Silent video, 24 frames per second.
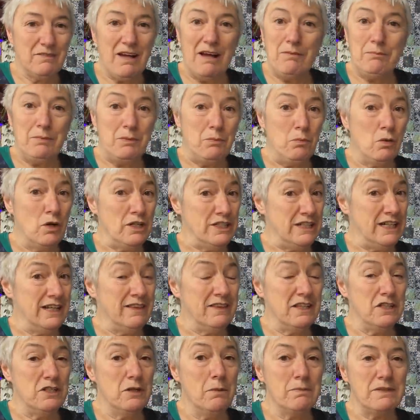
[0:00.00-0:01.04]
I've been
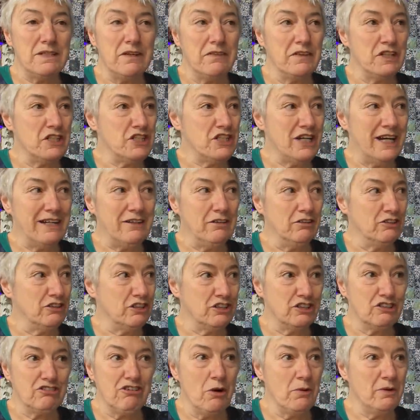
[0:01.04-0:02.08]
watching the numbers on the channel
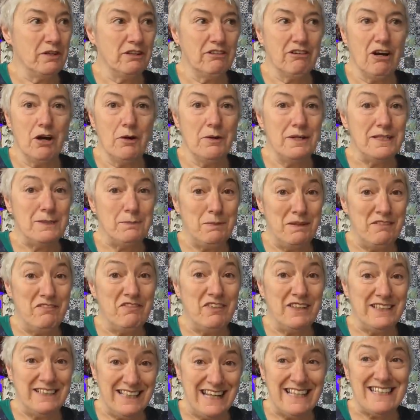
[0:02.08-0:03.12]
just grow and grow. It's been
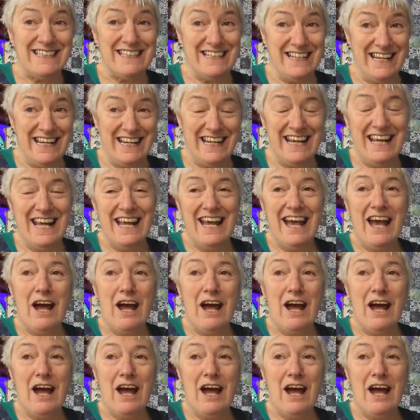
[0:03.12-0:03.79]
fantastic.